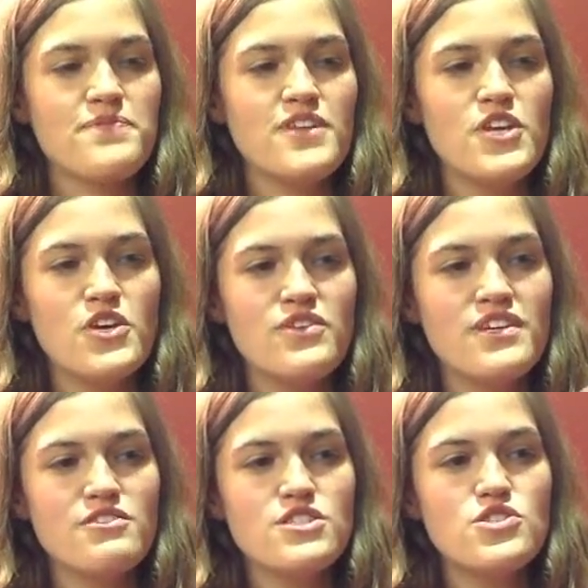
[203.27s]
you
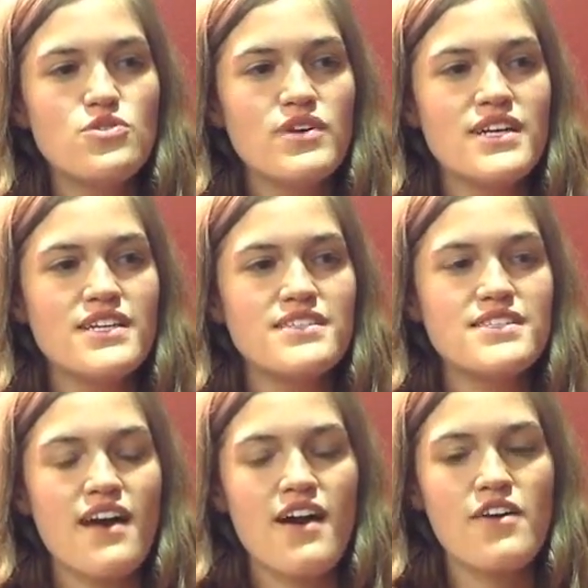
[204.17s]
hear
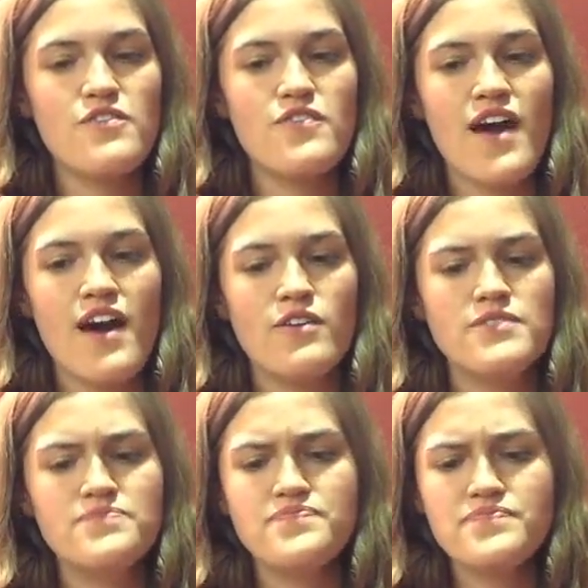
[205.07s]
stories of
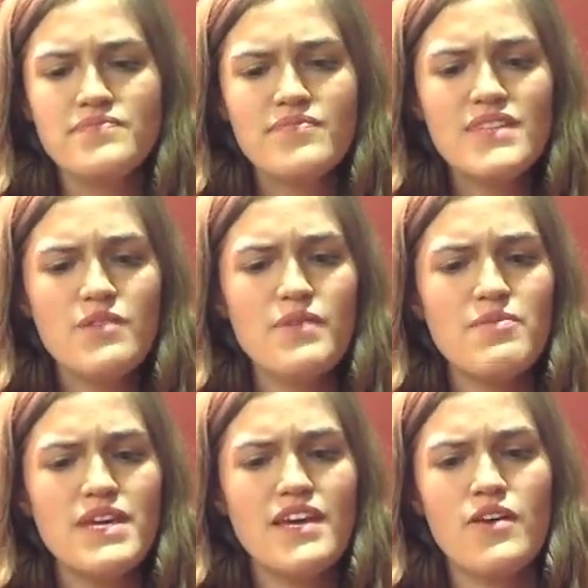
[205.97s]
how
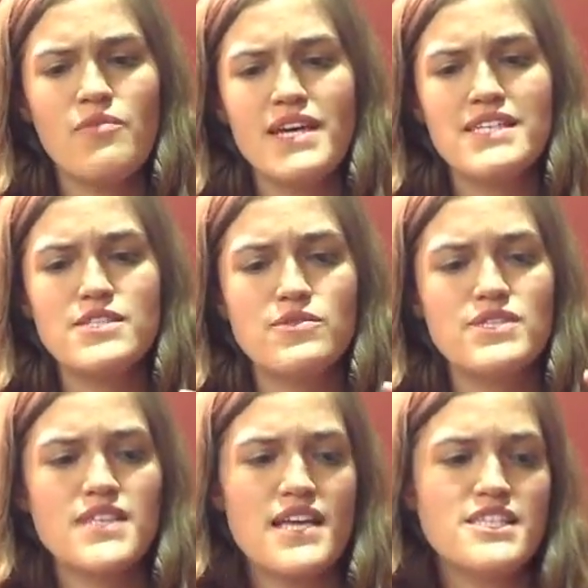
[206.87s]
maybe it makes
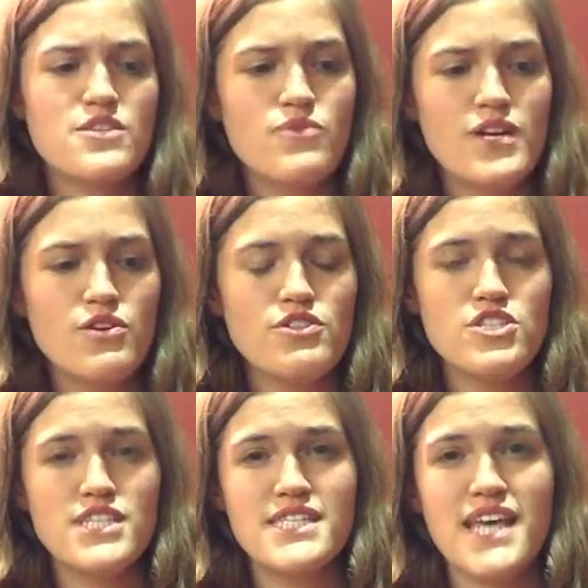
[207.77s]
sense in one culture
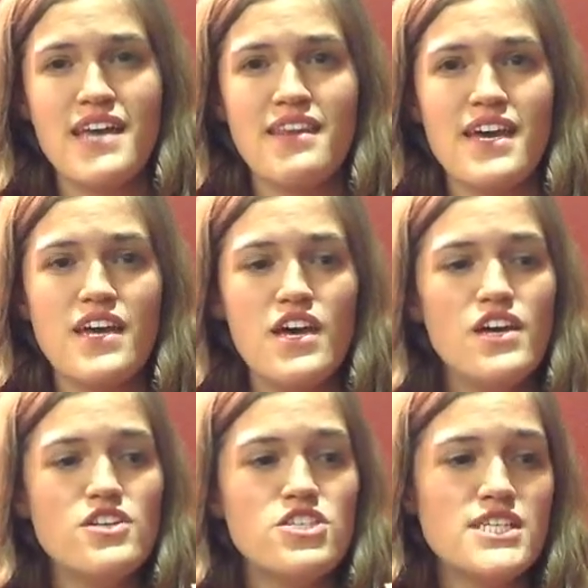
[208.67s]
to say,
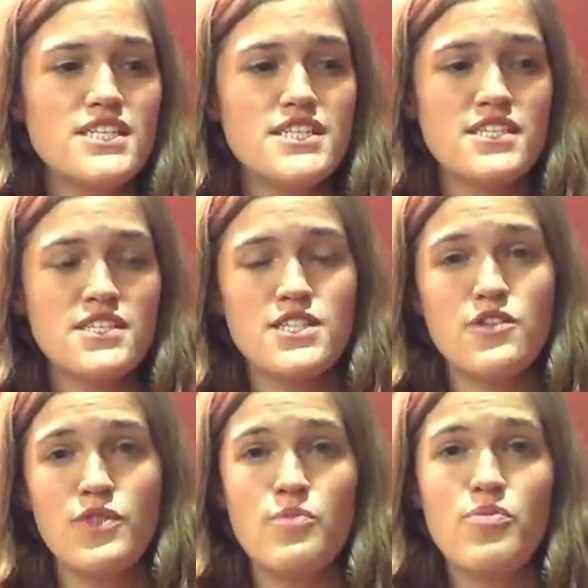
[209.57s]
like, Jesus
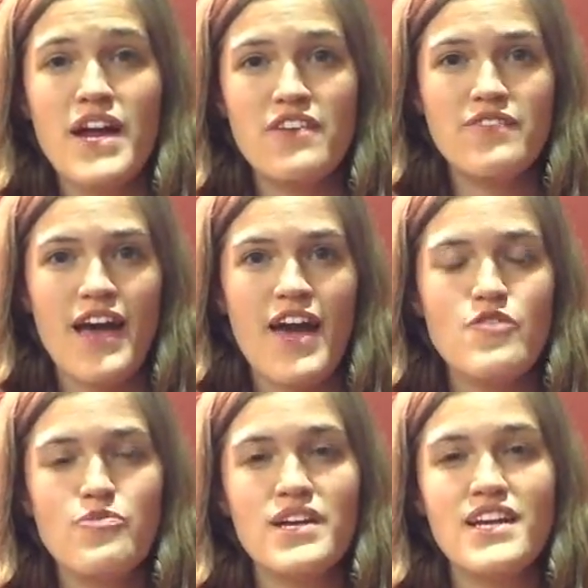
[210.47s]
is the bread of
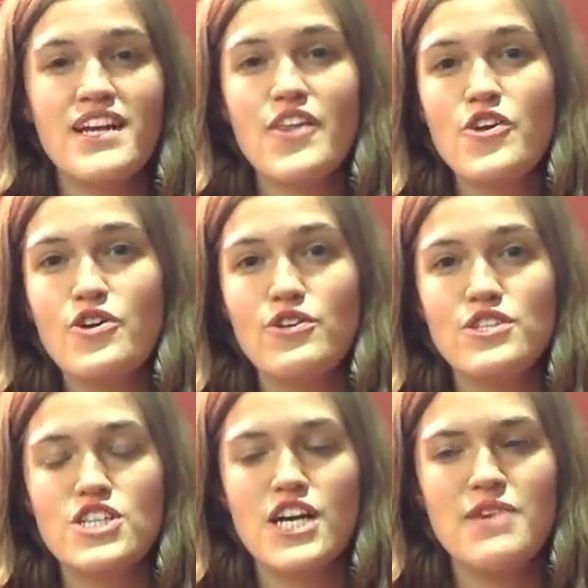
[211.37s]
life, but in another
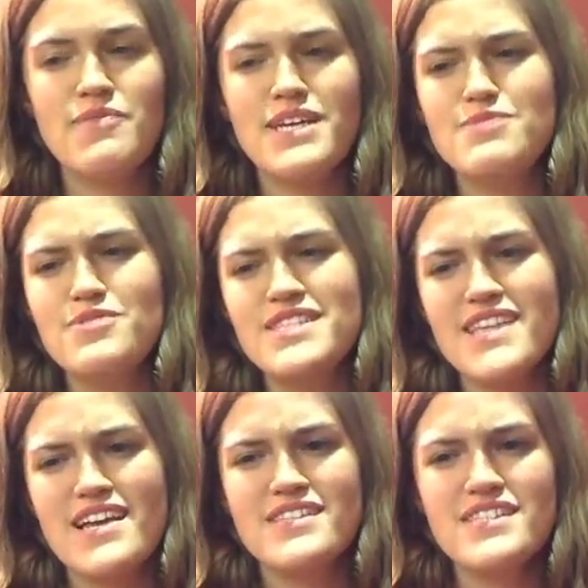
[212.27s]
culture it makes more
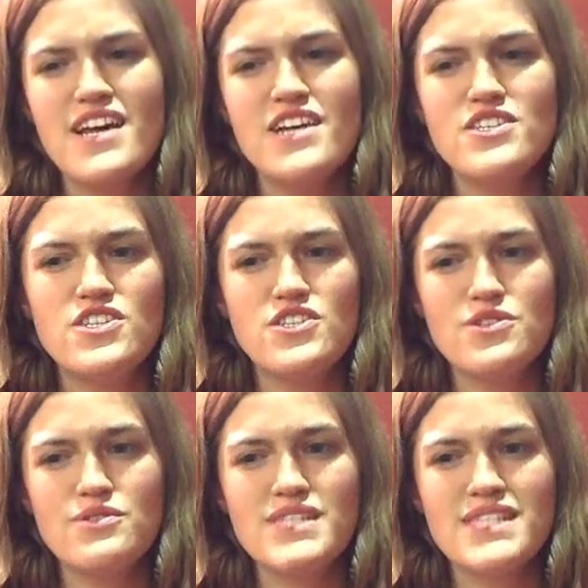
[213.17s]
sense to
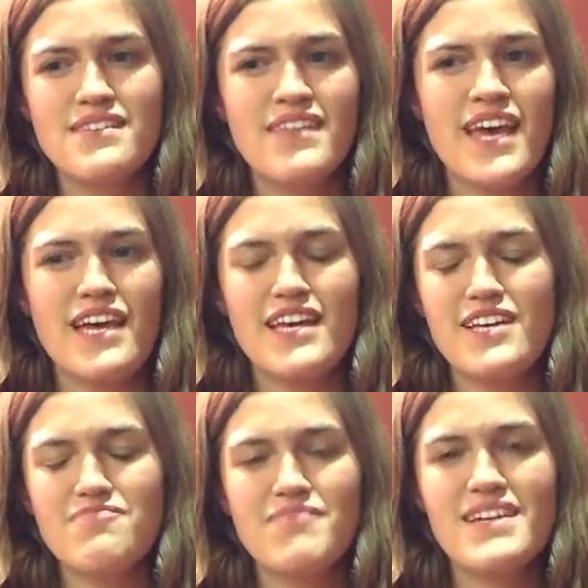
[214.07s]
use, like,
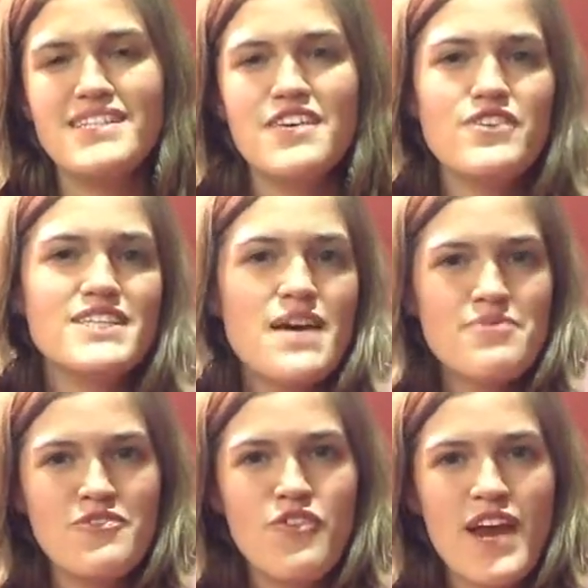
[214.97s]
a different type
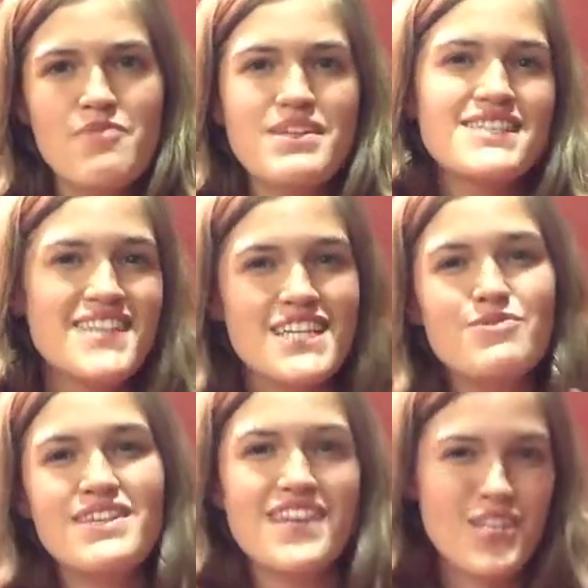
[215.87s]
of grain because that's
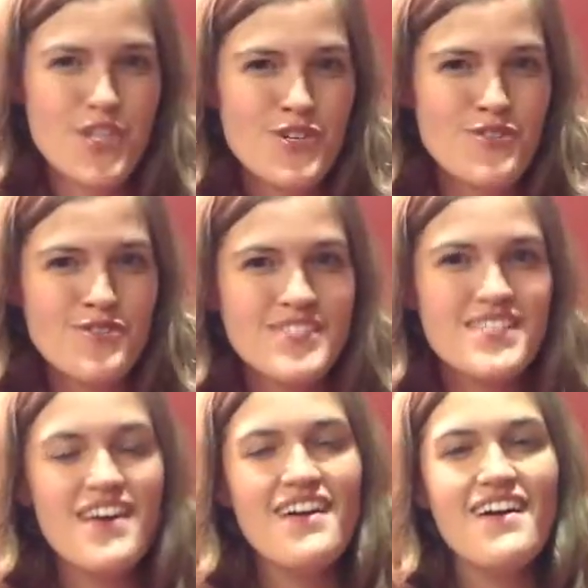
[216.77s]
what they use.
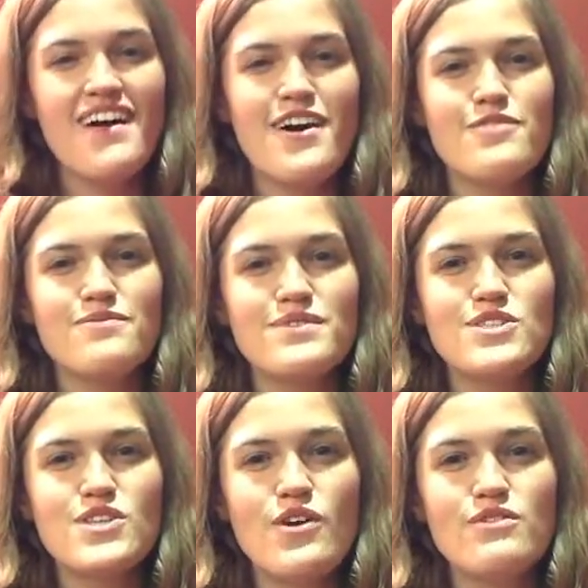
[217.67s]

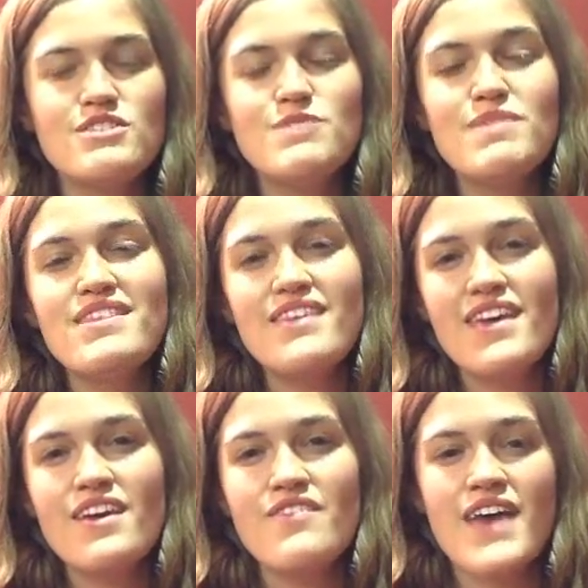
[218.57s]
So just be
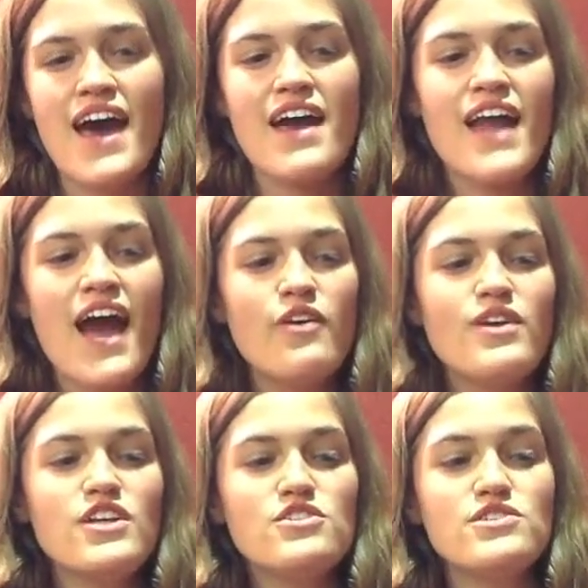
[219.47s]
thinking of that. How
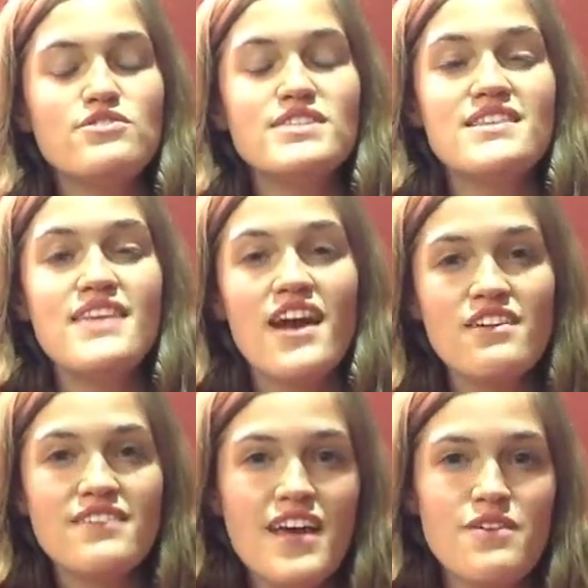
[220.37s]
can you use
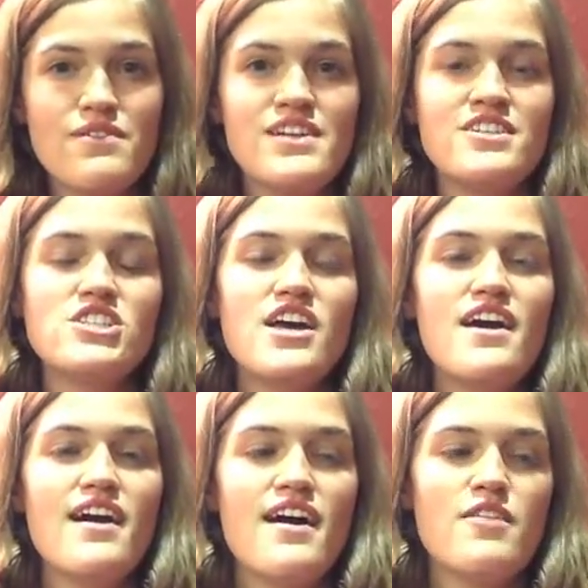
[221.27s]
their language?
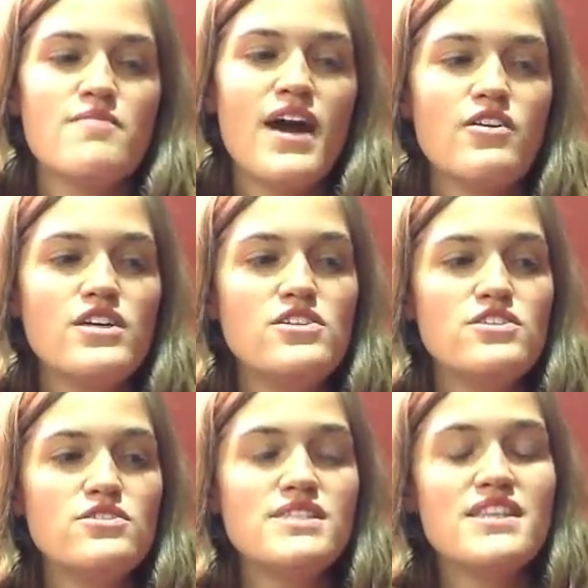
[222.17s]
How can you
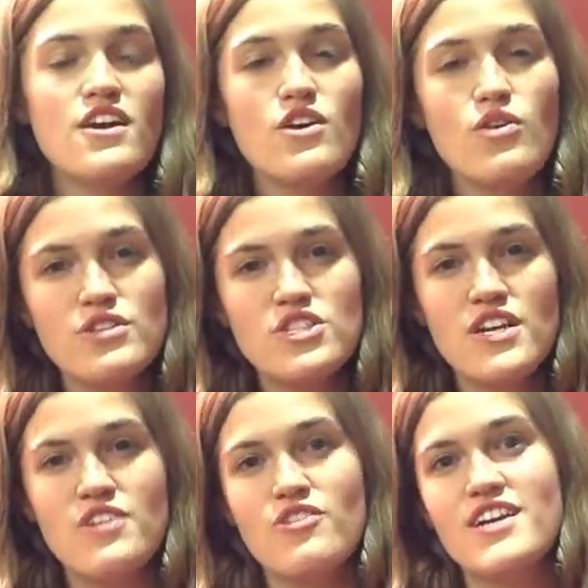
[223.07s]
use their culture
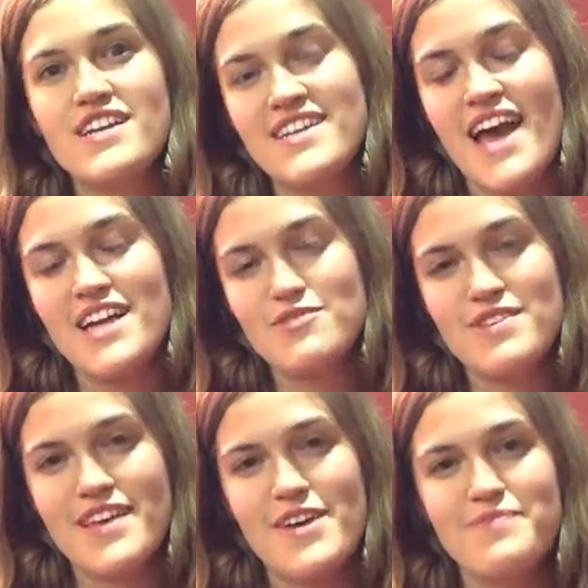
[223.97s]
in order to connect
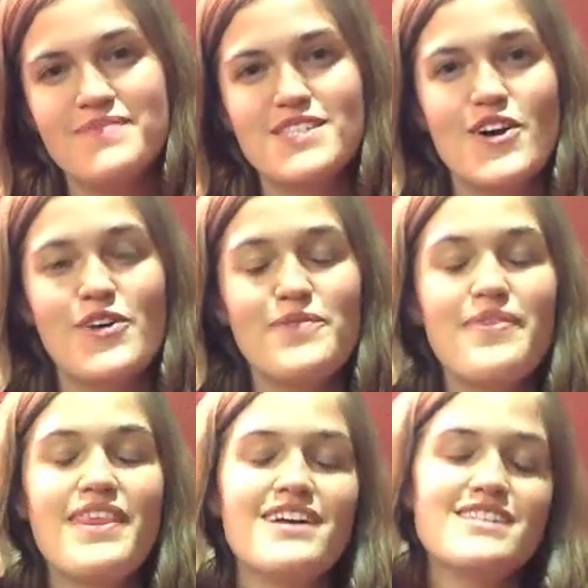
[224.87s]
with them? So
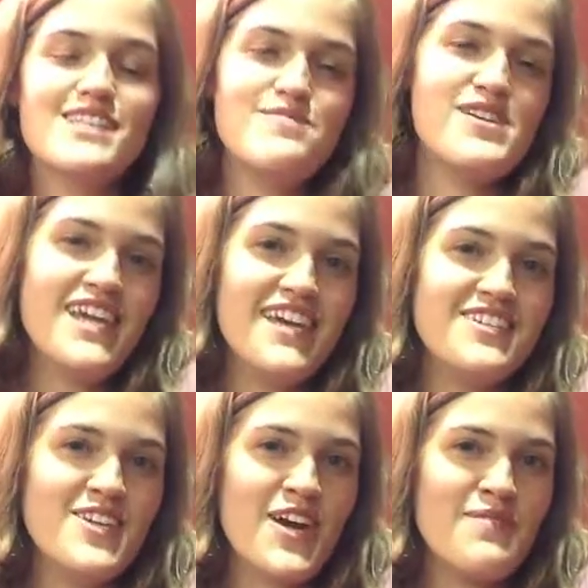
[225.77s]
that's
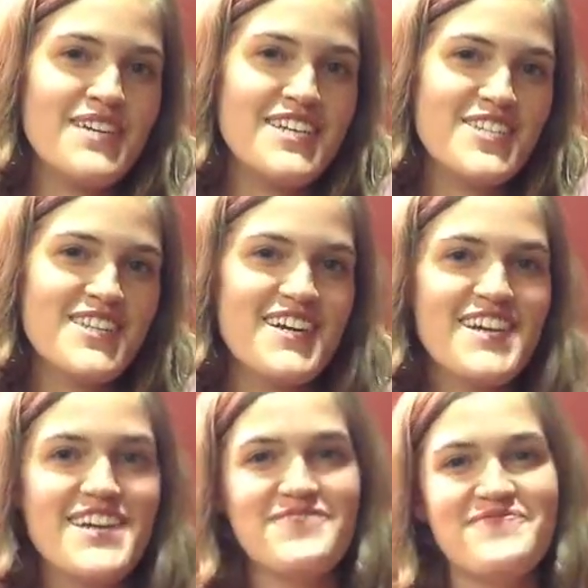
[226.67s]
communication accommodation theory.